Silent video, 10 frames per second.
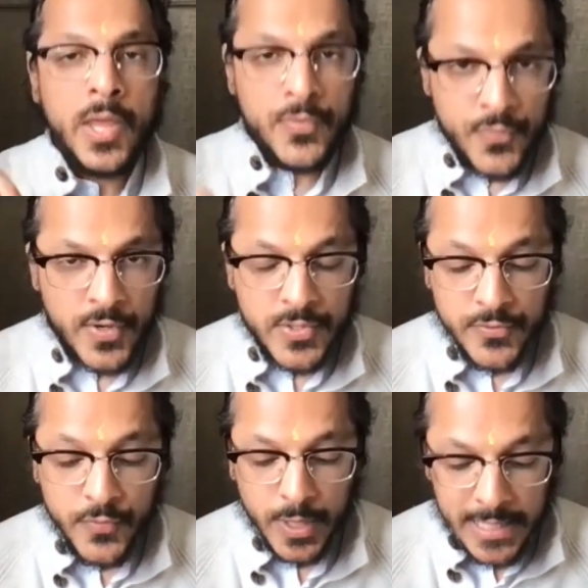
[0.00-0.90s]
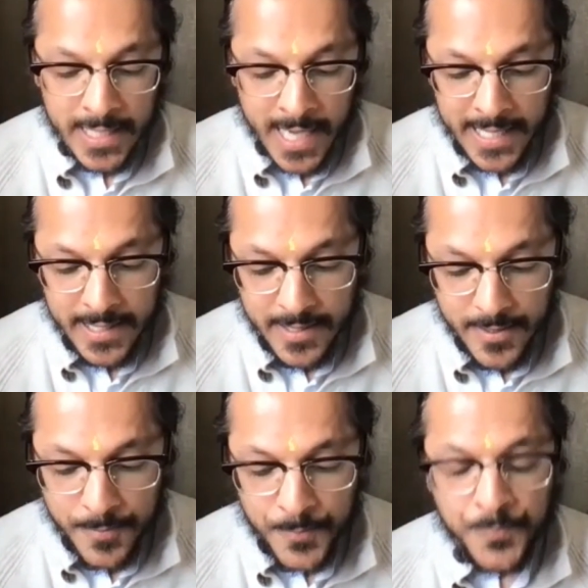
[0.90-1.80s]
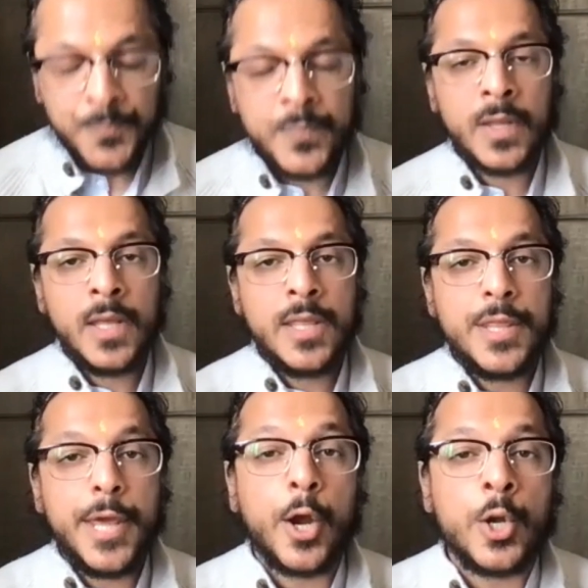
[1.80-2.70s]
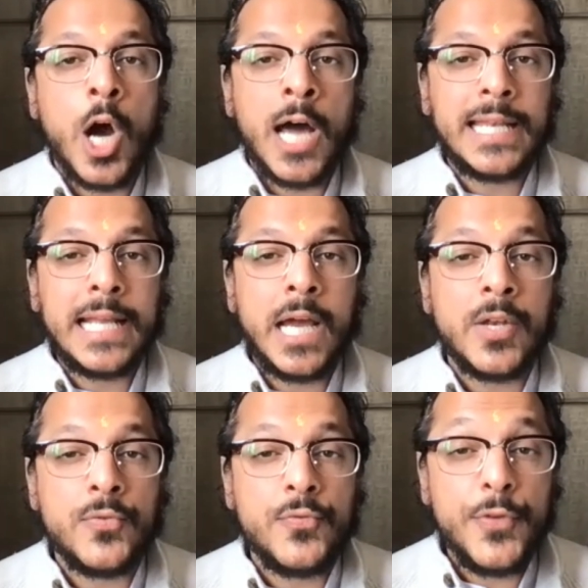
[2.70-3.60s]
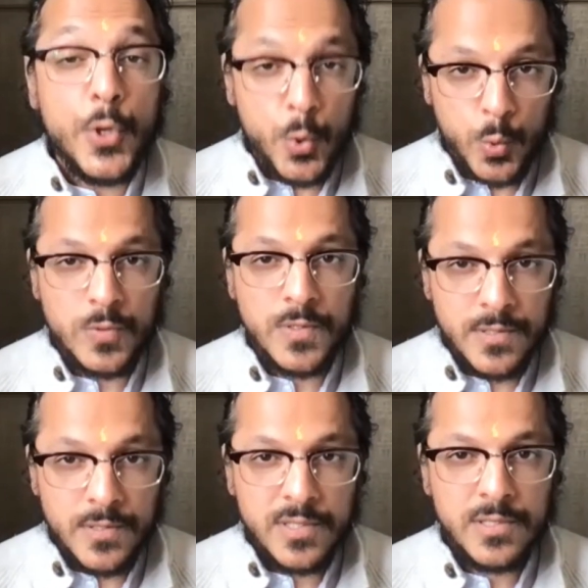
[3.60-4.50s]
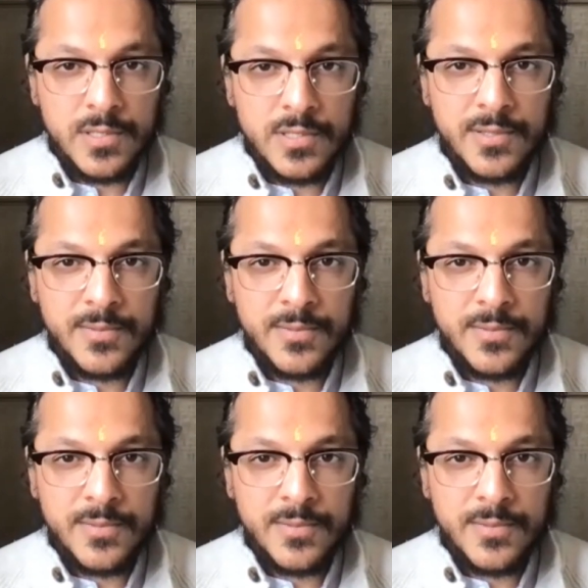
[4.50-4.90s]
In verse 49, they are not confused.